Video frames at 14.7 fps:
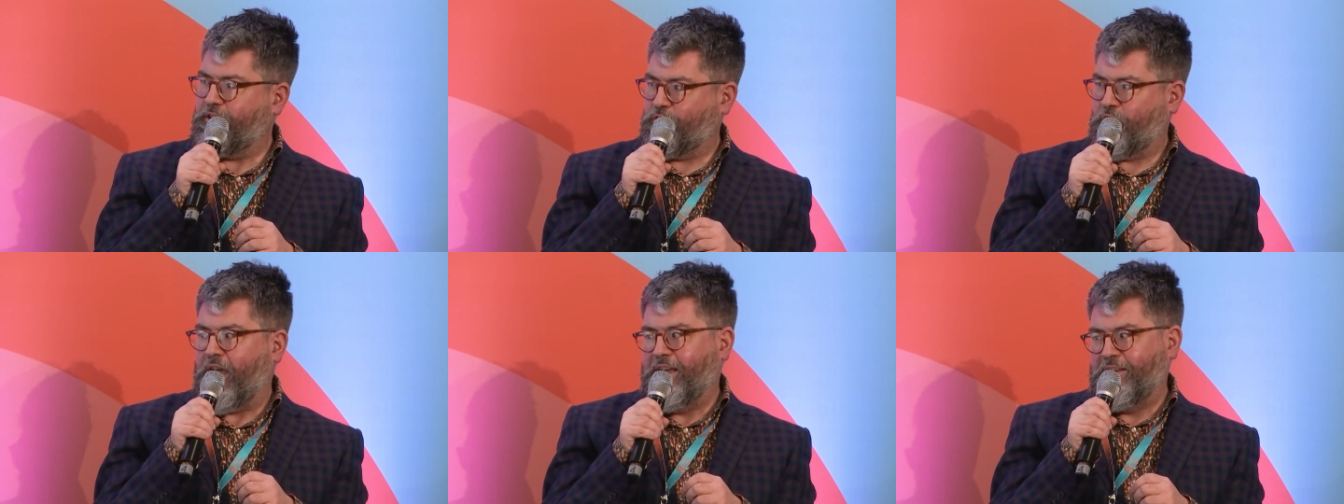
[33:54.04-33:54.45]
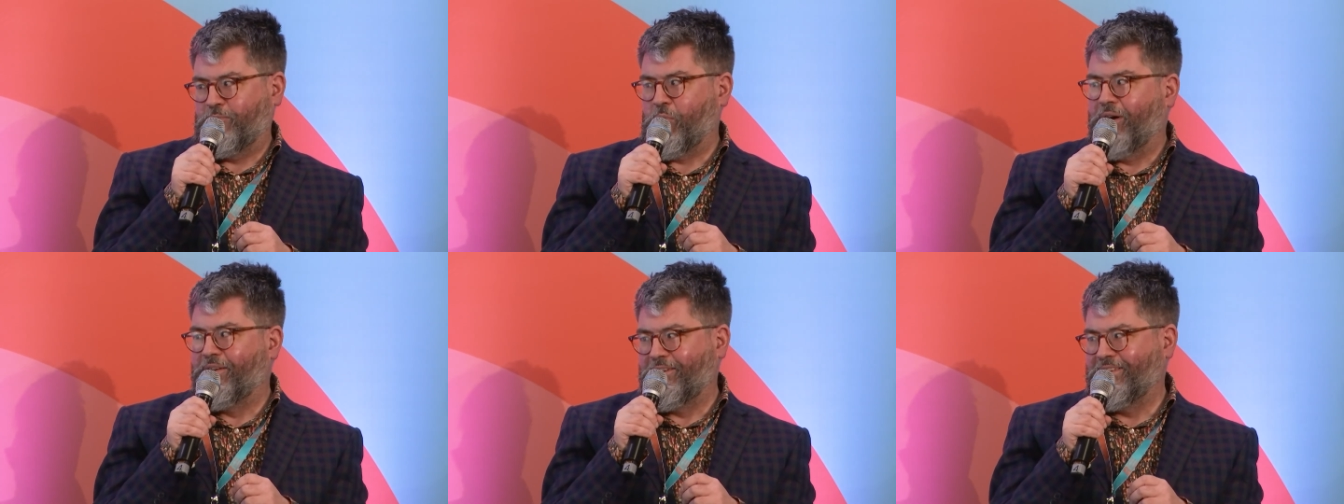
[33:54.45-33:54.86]
trade
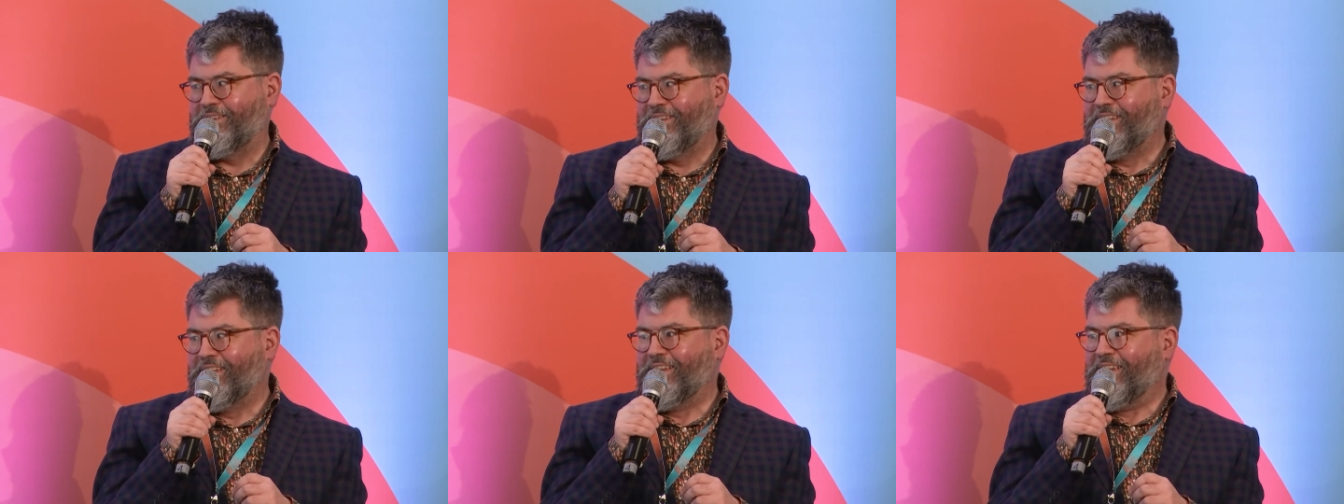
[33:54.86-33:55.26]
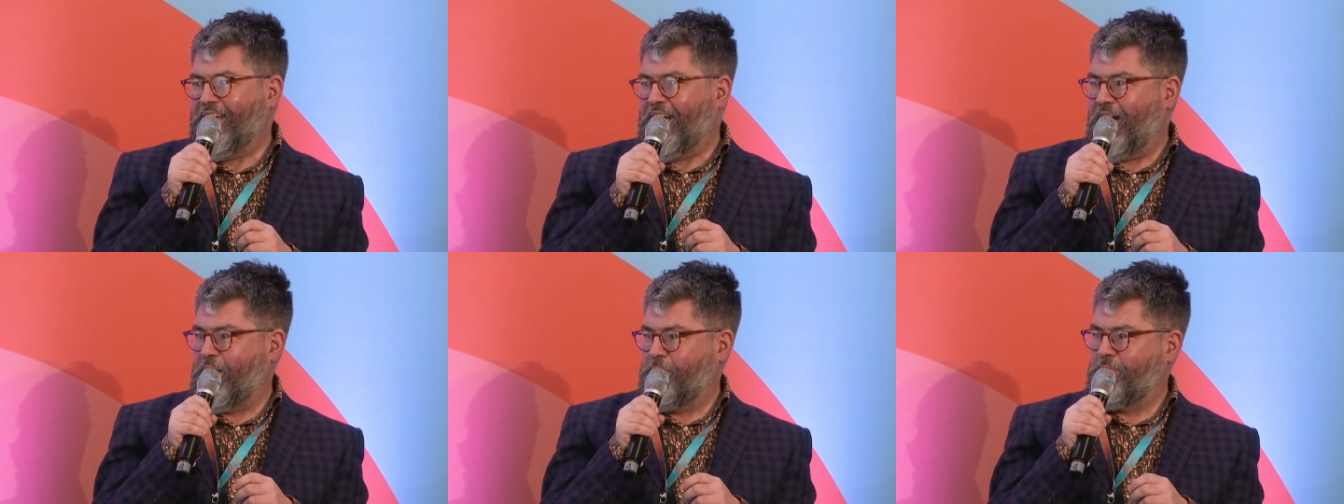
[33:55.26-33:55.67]
one.
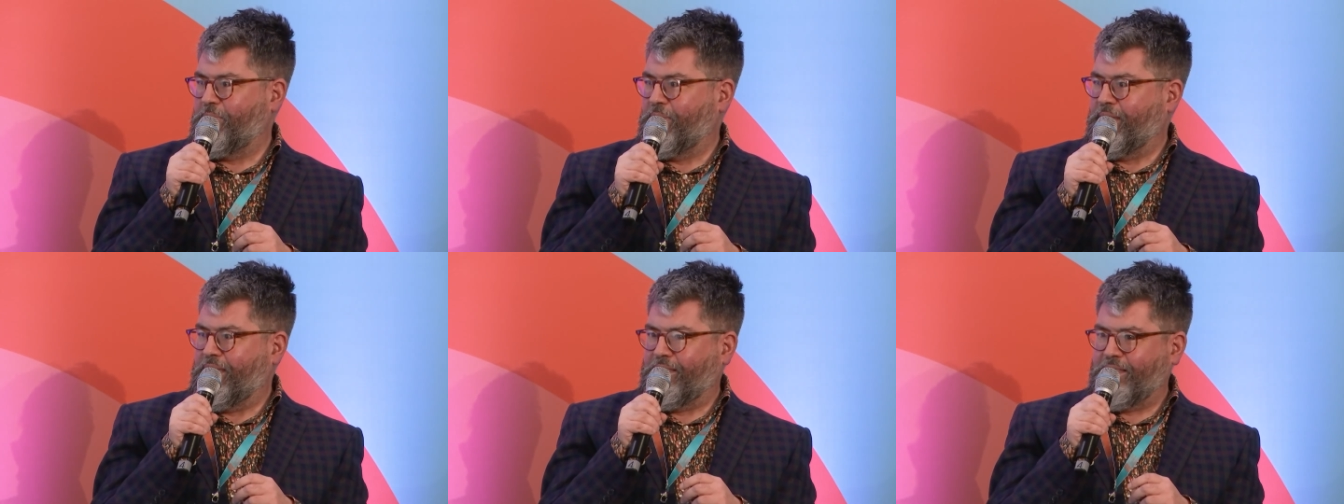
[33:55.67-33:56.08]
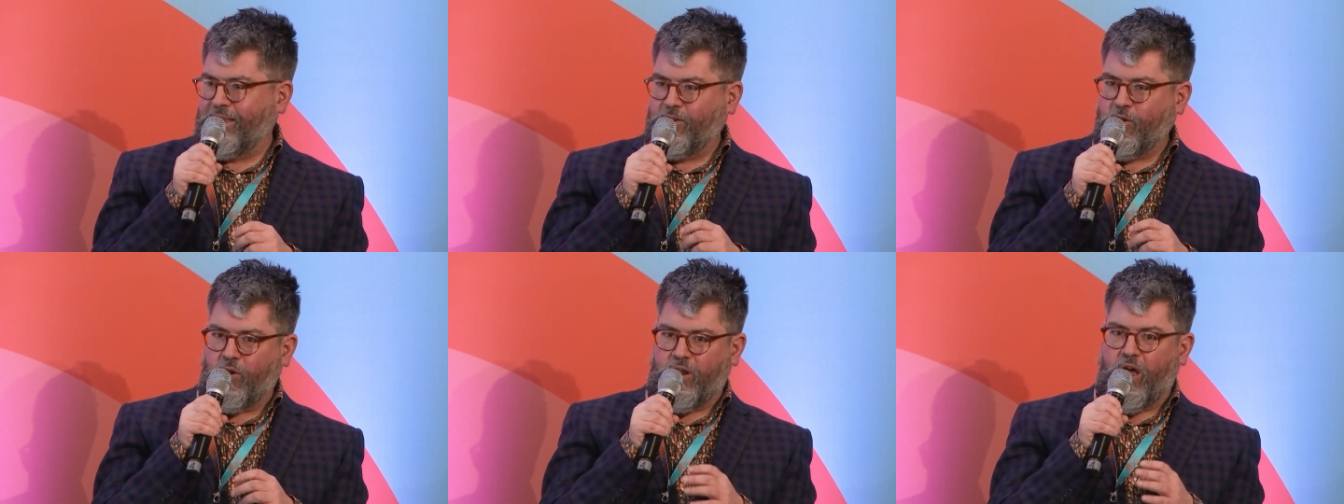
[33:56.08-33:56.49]
Um, it,
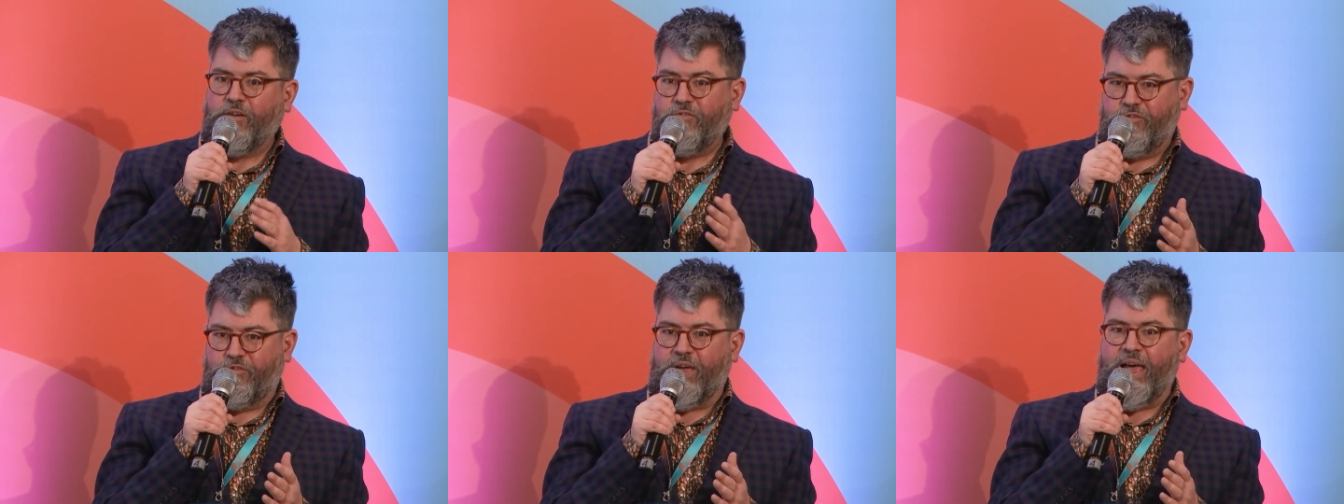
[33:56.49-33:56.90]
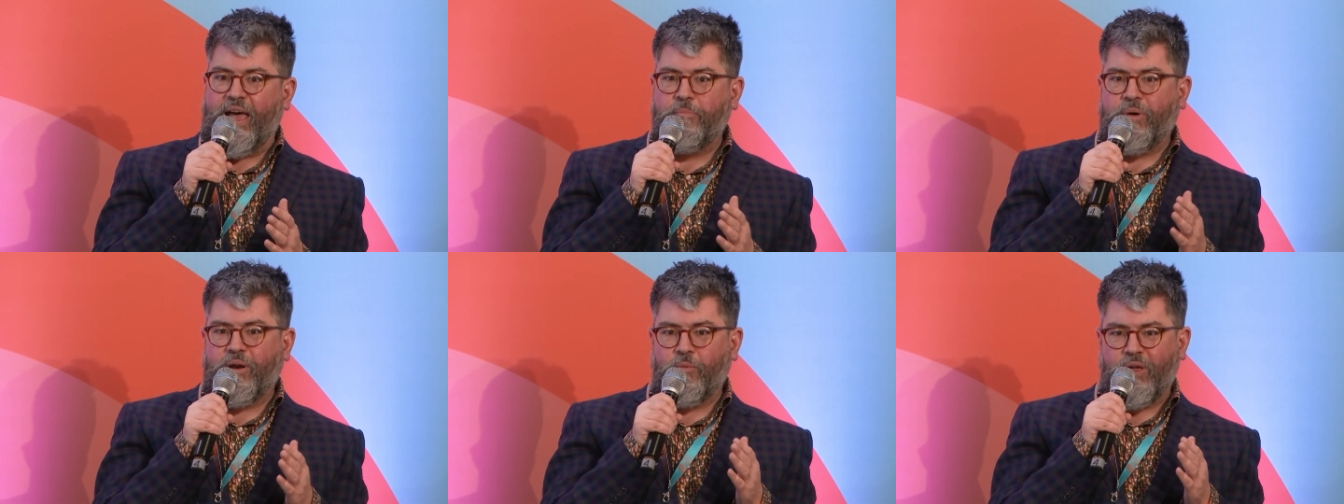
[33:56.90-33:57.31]
not unfair,
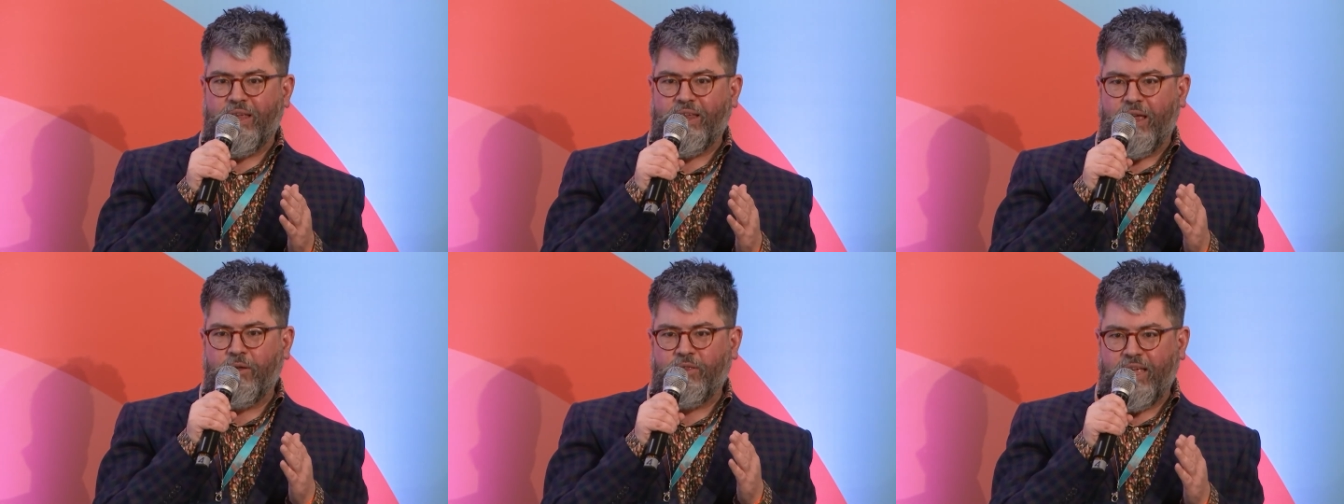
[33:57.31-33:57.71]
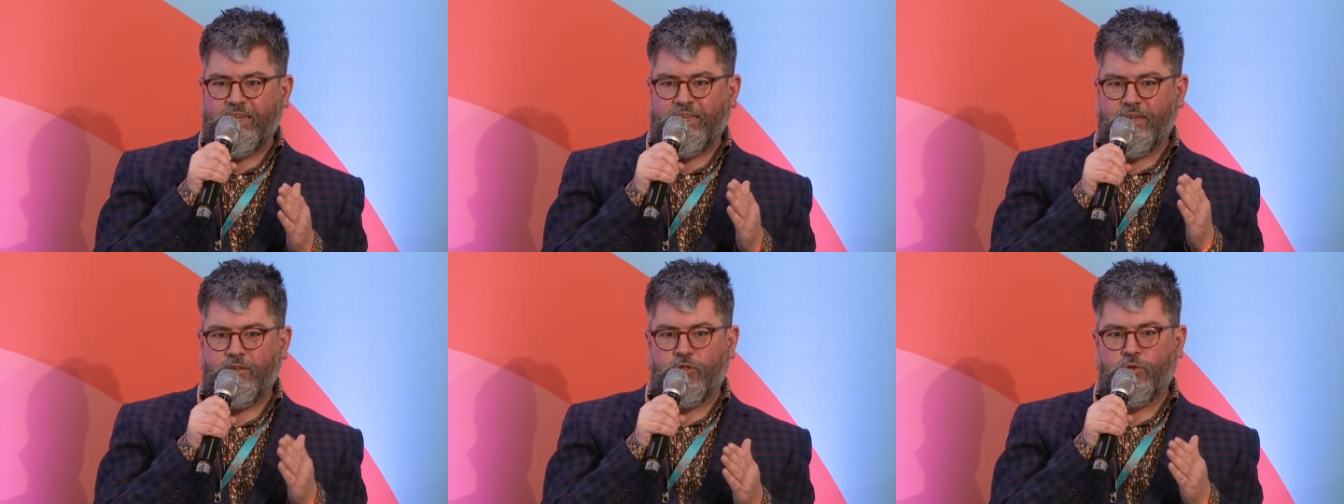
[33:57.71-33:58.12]
but it, it, they
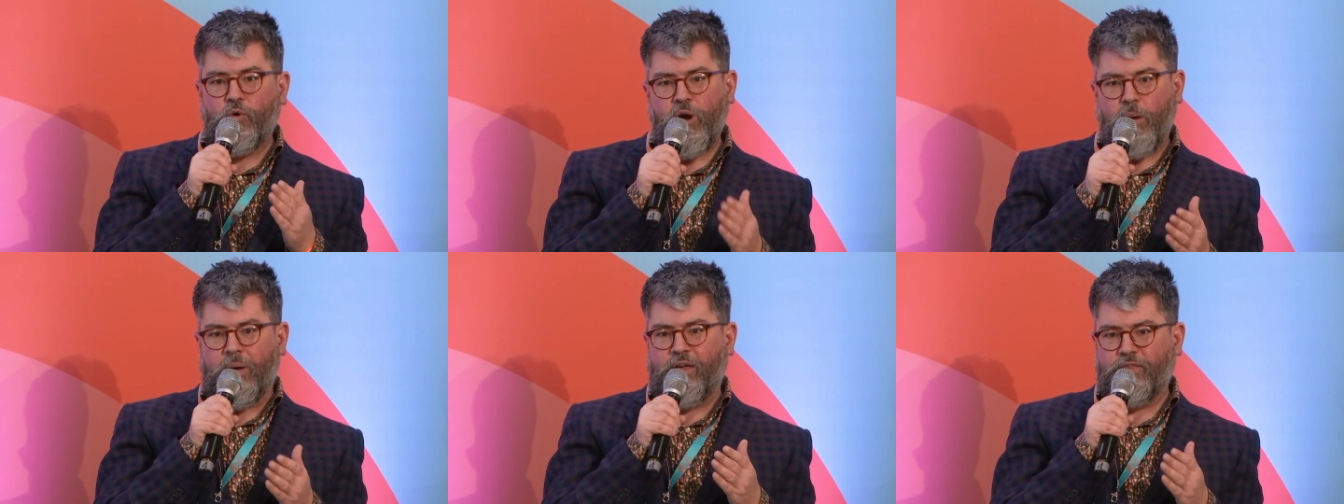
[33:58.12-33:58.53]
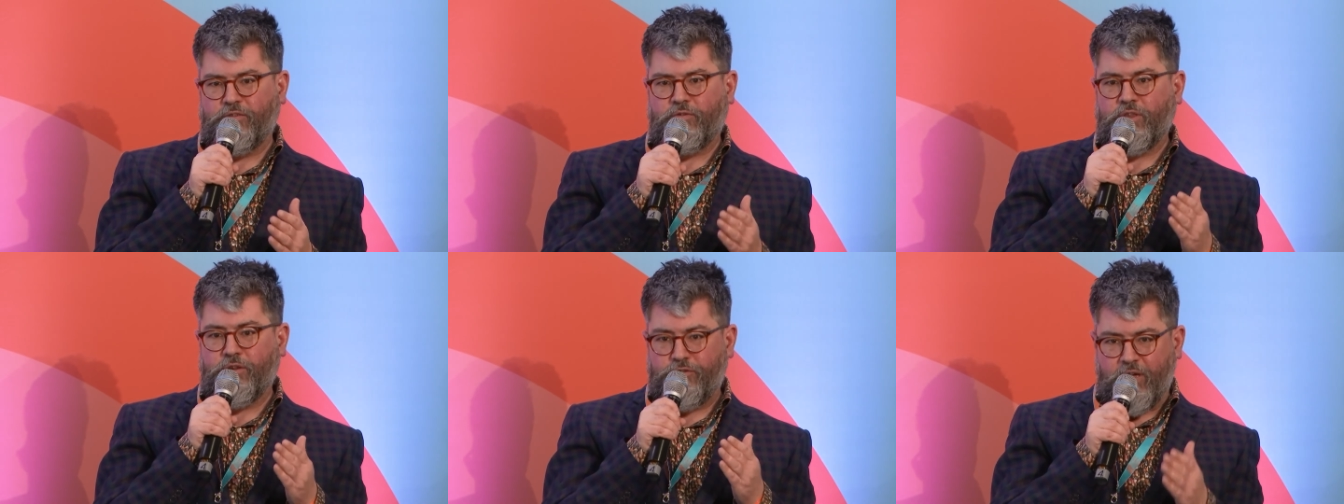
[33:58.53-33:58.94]
didn't talk about the,
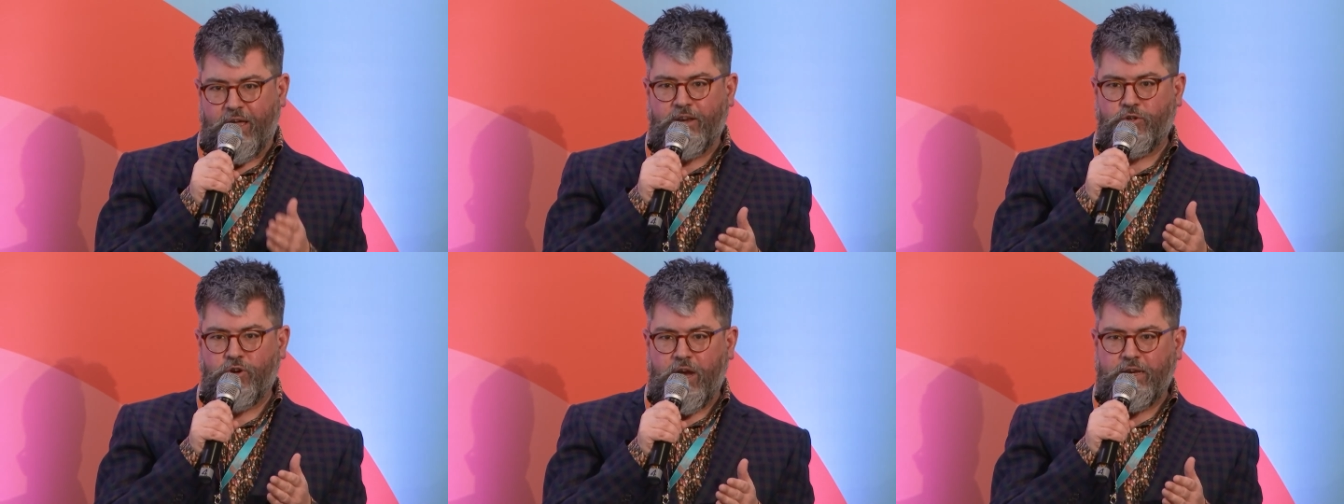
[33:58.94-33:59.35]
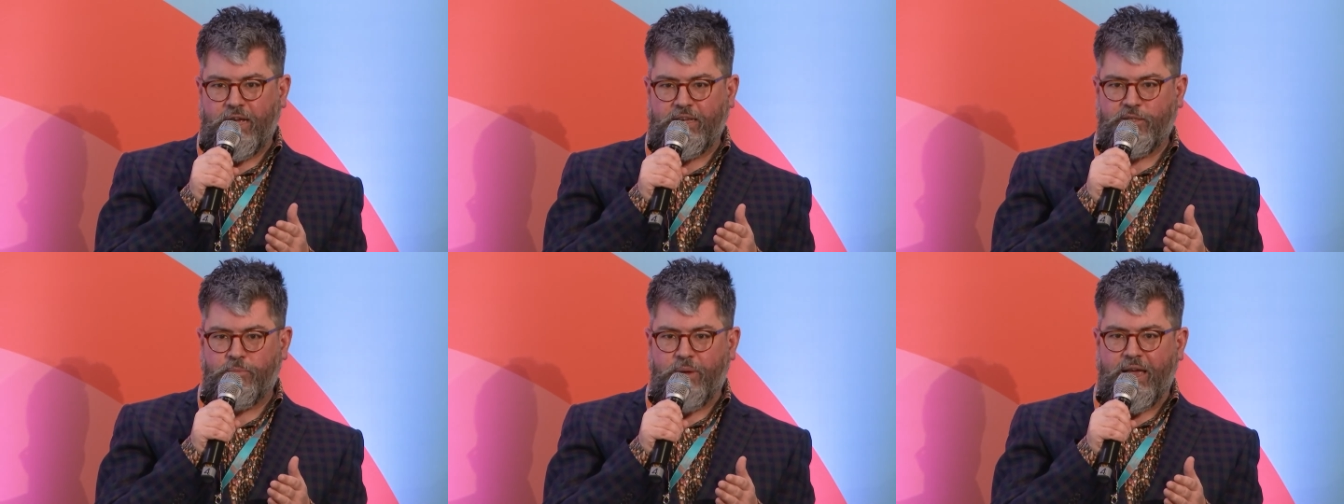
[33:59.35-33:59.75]
the fair trade
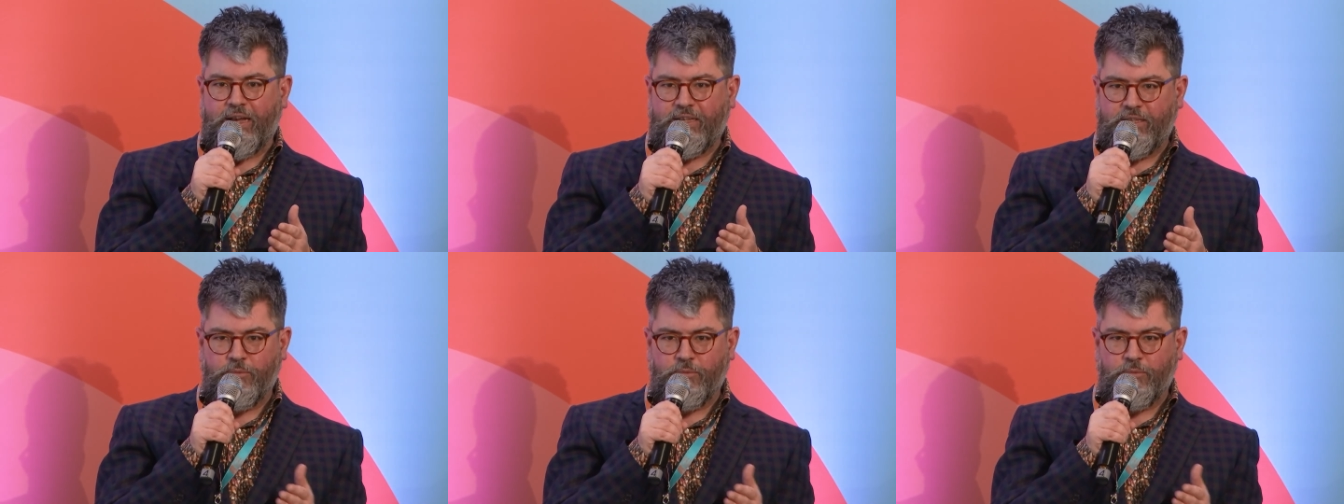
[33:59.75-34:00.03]
aspects.